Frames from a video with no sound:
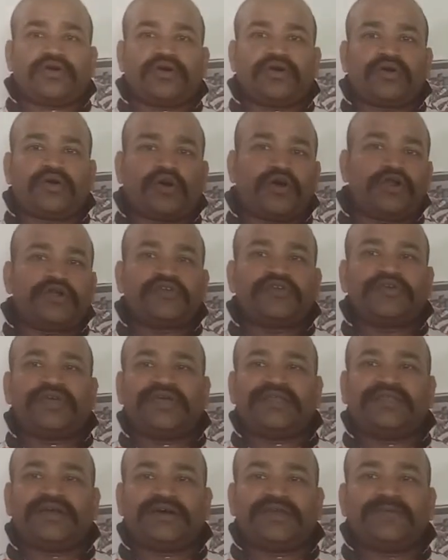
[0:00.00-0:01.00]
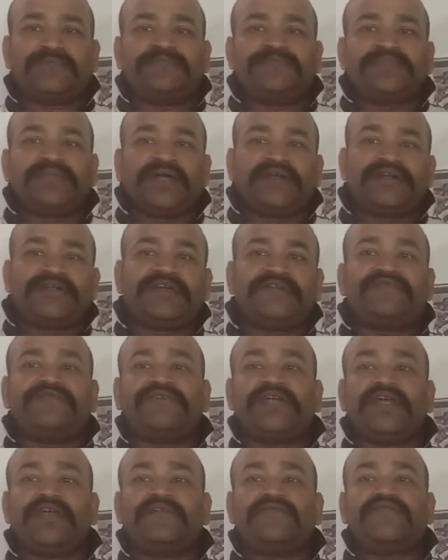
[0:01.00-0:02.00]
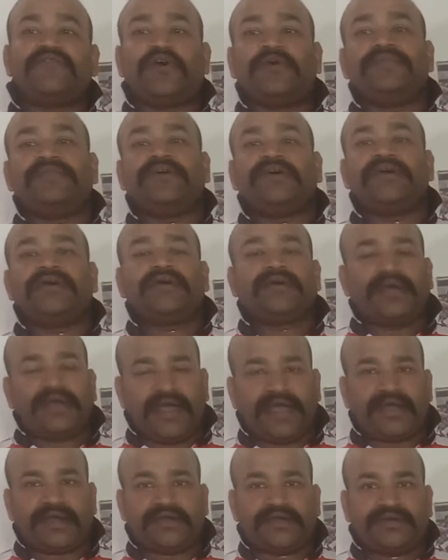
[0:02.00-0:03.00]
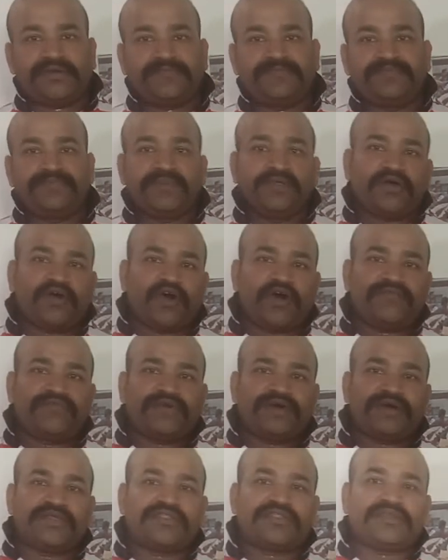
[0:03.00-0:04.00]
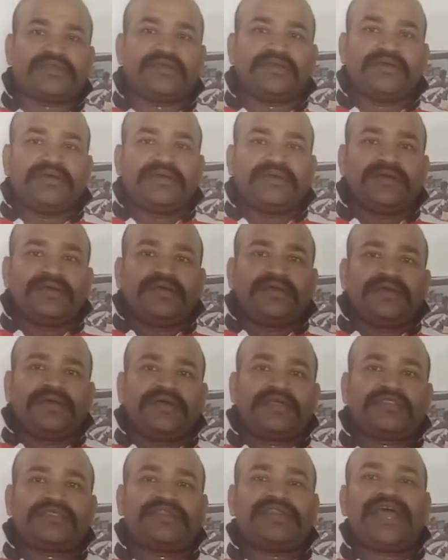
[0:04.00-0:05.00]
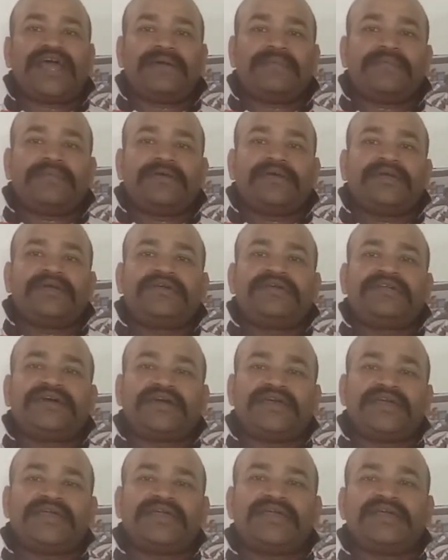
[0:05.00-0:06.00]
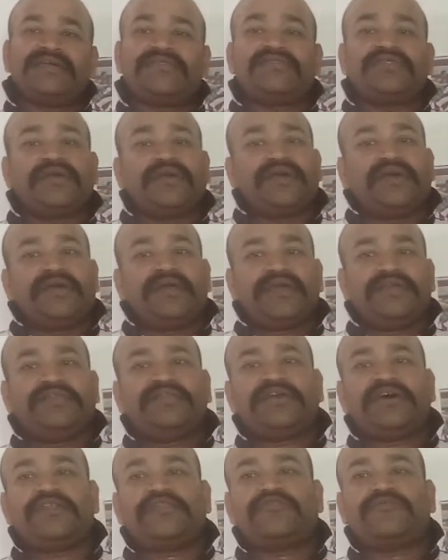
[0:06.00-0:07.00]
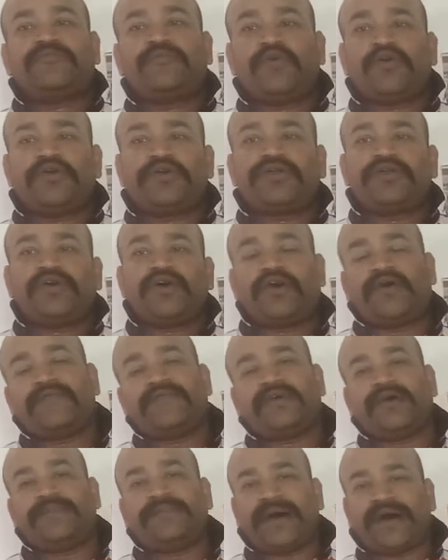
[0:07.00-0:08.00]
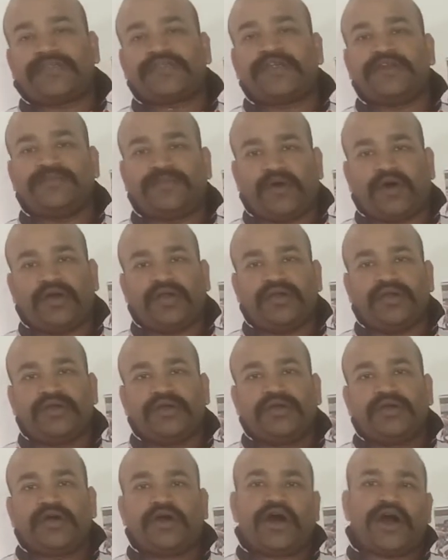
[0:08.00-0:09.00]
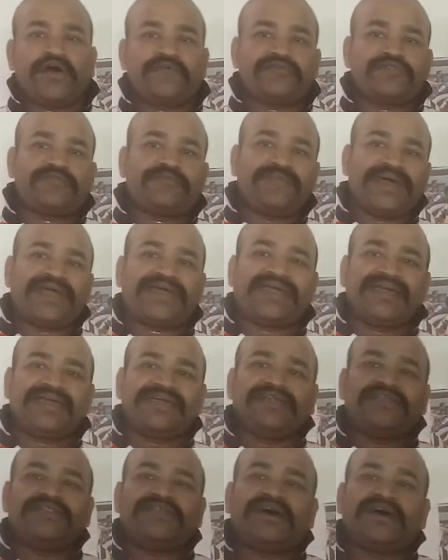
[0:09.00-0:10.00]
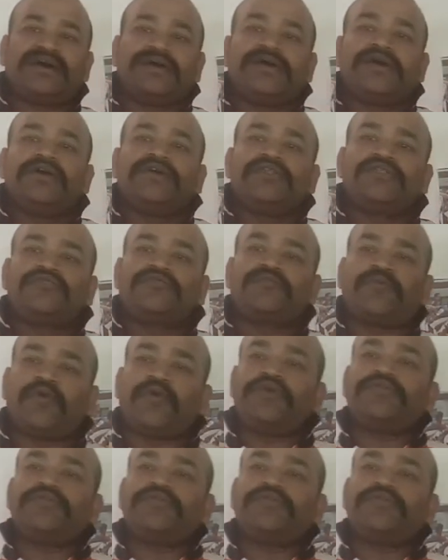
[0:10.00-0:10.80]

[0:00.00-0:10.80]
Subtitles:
altogether different from the act of the slam dunkings in the sport of the basketball, of smacking in the sports